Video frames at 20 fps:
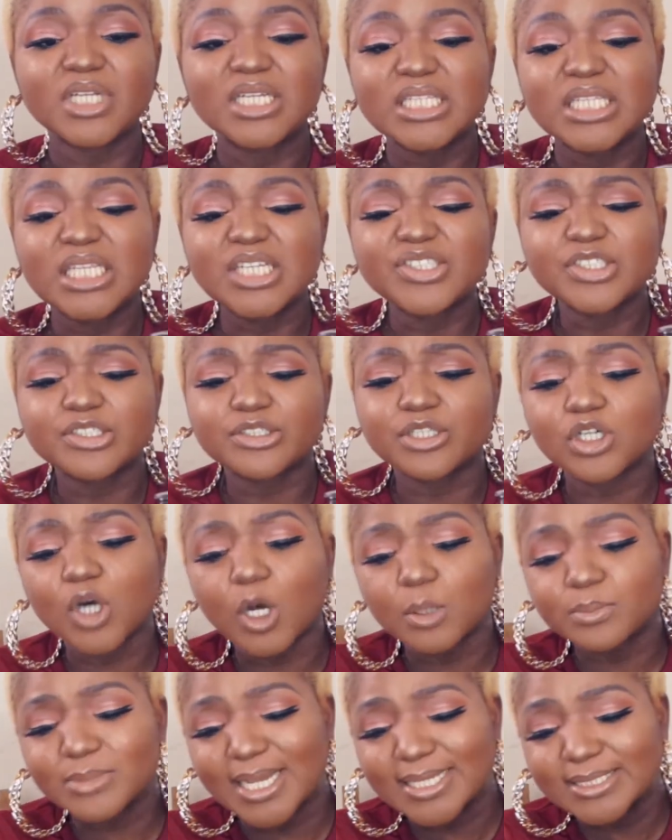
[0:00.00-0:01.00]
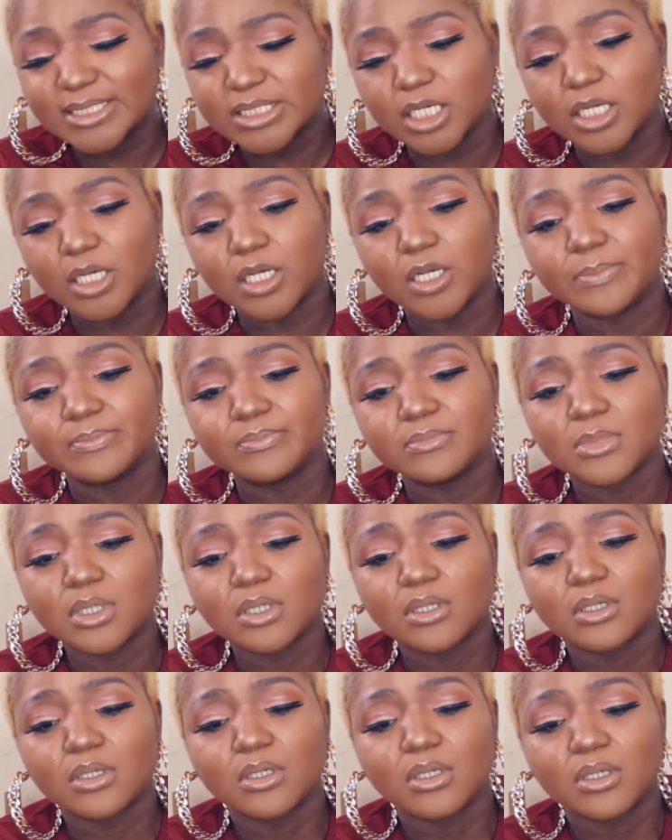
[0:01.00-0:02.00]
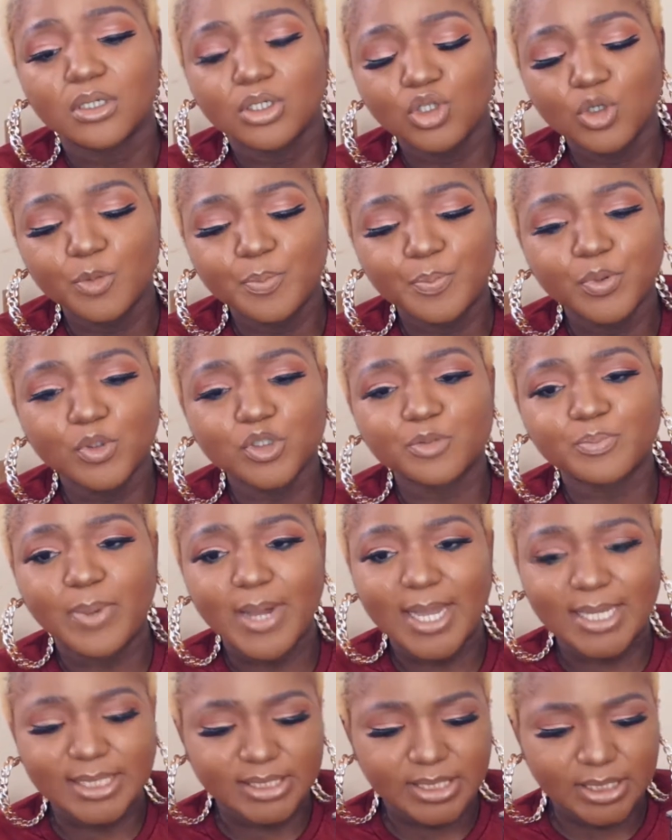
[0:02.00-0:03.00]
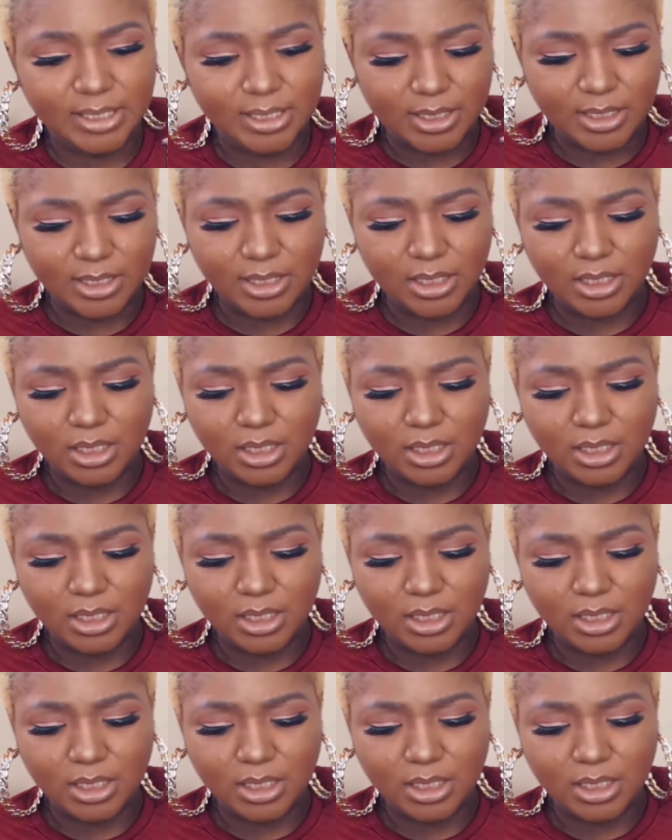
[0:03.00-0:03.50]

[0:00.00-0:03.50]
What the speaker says: this is the cup that you put by the